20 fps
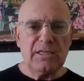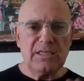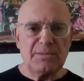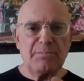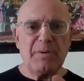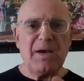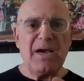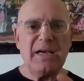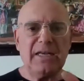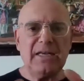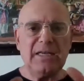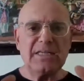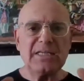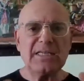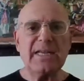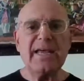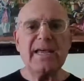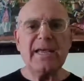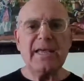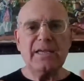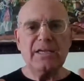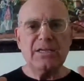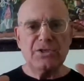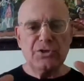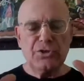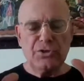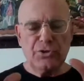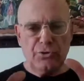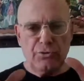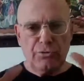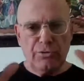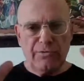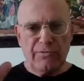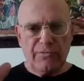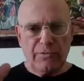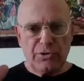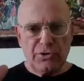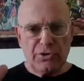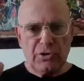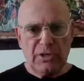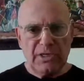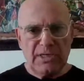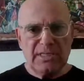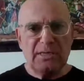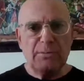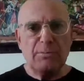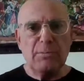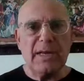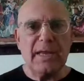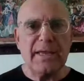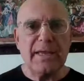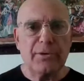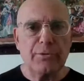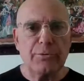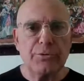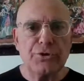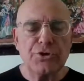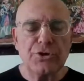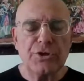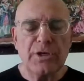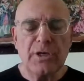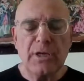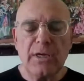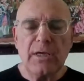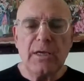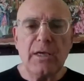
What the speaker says: despite its universalism language,